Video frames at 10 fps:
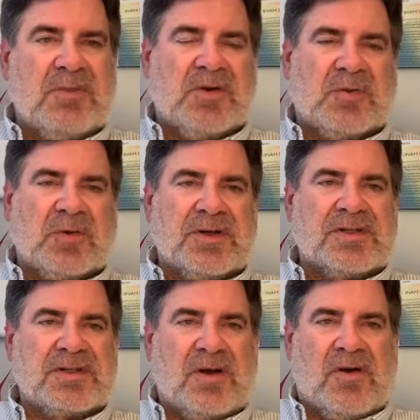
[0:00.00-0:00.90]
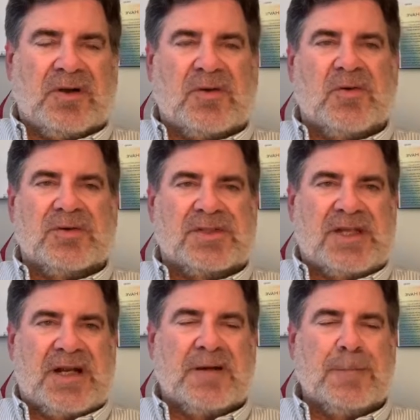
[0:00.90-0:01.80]
Motorworks called a
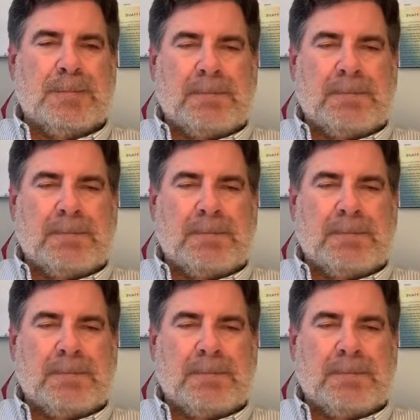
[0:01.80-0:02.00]
Corsair.